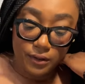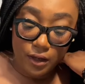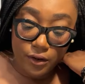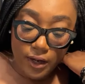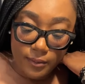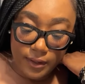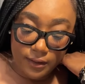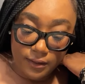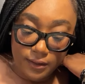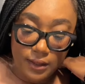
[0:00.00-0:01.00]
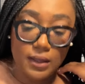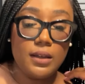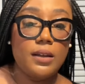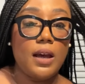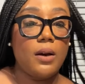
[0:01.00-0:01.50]
A Grammy.
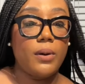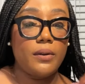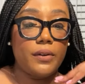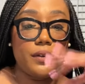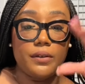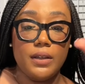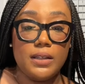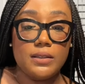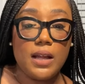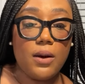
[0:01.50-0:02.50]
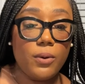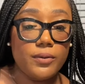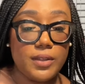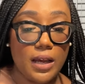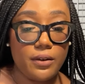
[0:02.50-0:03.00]
However, it's not worth
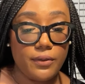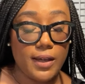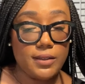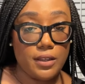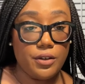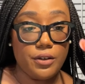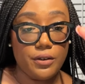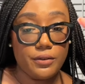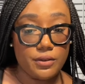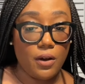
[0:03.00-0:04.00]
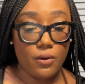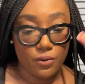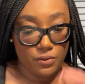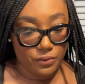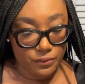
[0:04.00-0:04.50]
sacrificing your
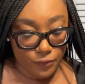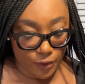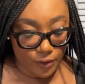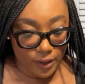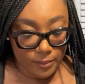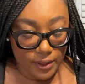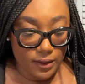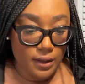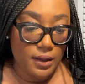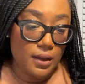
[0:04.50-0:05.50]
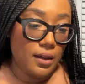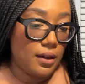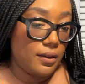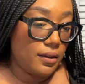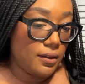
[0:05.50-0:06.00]
soul for a Grammy.
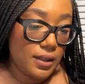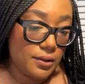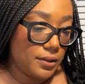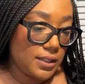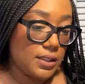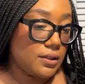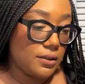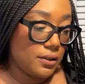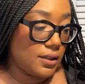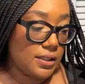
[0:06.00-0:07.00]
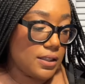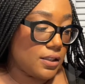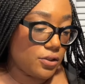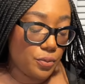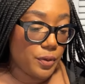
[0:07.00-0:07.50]
this is this is
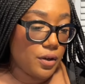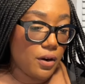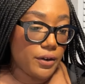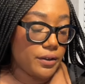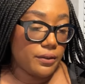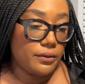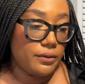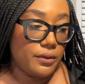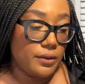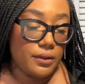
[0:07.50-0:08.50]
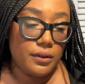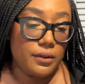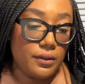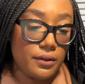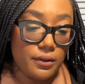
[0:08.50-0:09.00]
super dark.
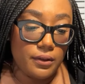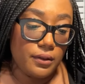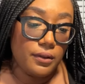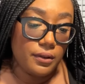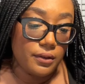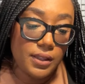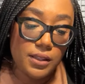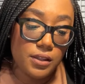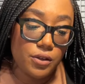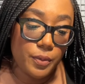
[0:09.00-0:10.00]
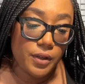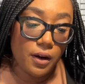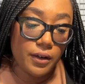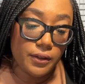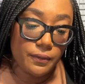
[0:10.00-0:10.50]
This is super
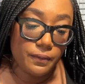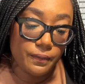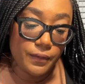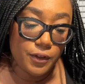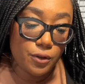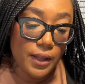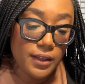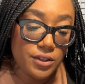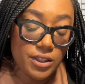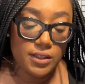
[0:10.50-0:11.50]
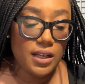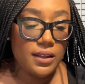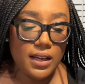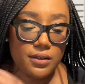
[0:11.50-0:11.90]
dark. Do I think she's done that?